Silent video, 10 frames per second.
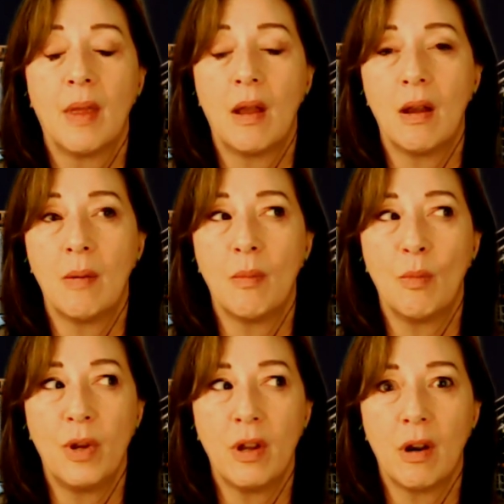Um,
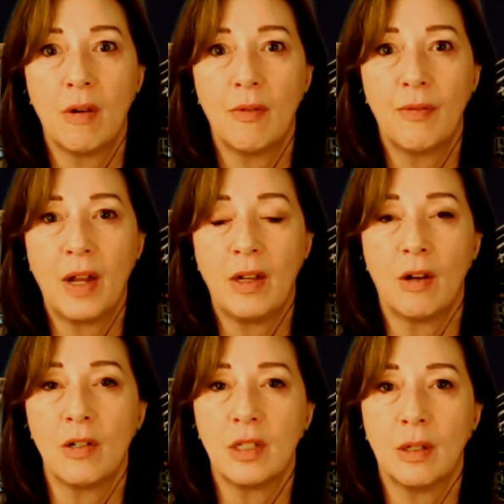we are finding
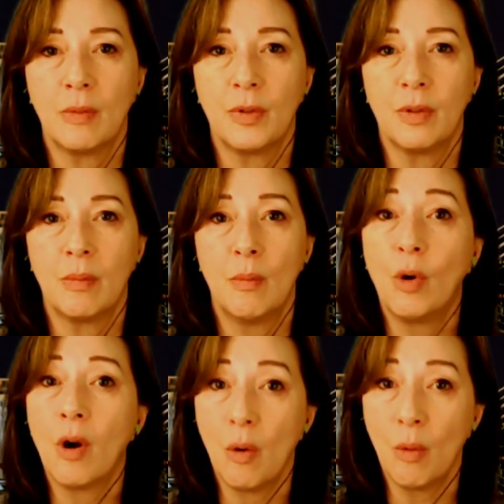ourselves
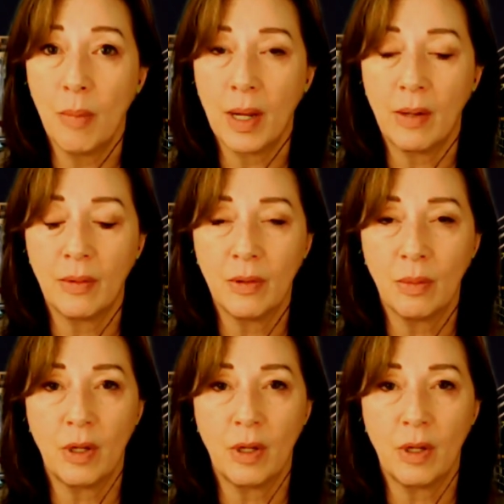more homebound.